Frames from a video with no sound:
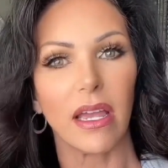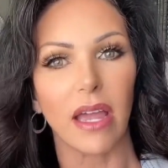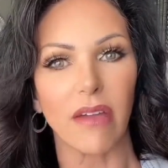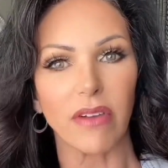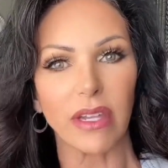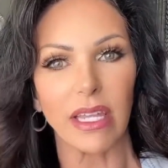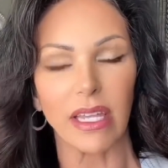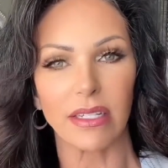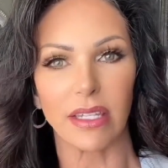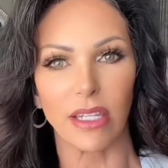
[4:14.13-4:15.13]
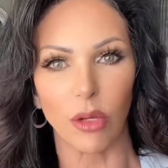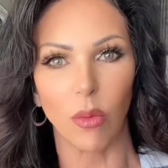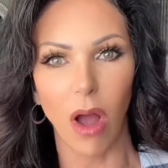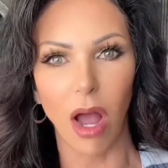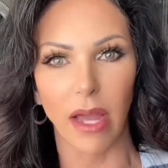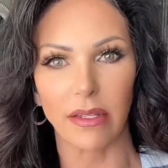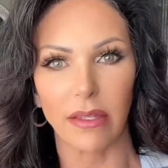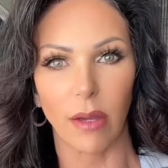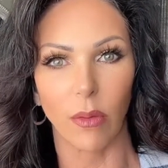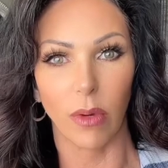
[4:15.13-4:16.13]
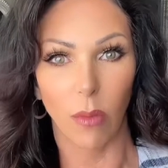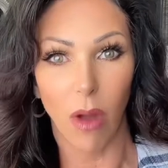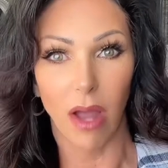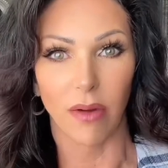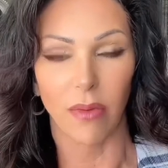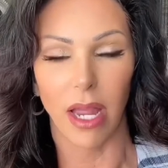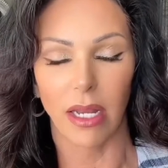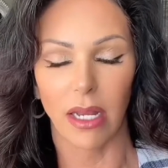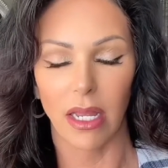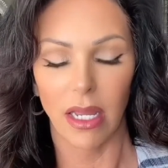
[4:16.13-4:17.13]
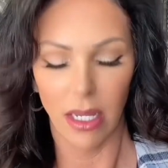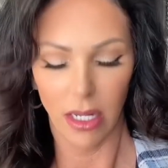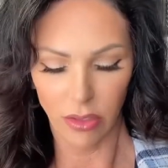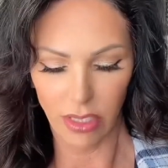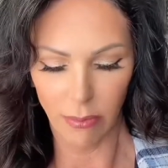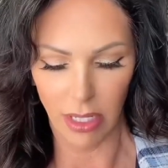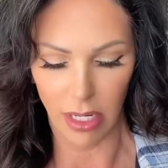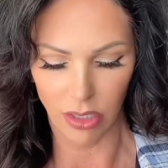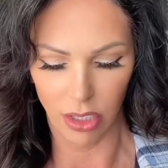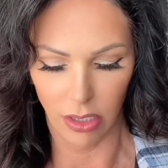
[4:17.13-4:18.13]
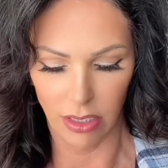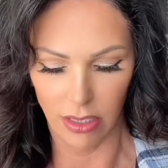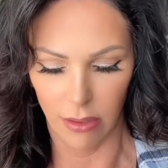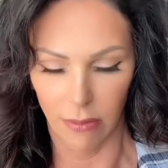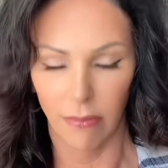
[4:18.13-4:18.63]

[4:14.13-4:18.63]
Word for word: everything is that you want, that we want, right? Here's something else you can do.